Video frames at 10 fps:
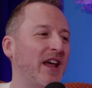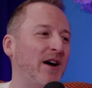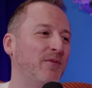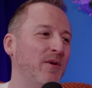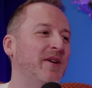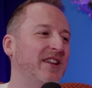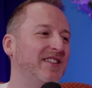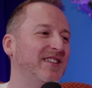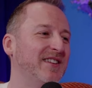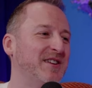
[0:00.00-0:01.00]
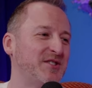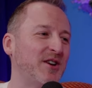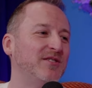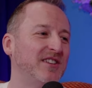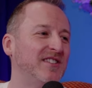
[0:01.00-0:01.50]
that woman that
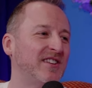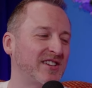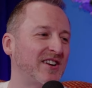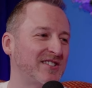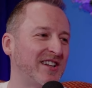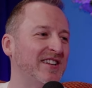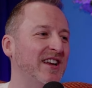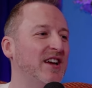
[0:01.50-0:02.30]
shouted disgusting,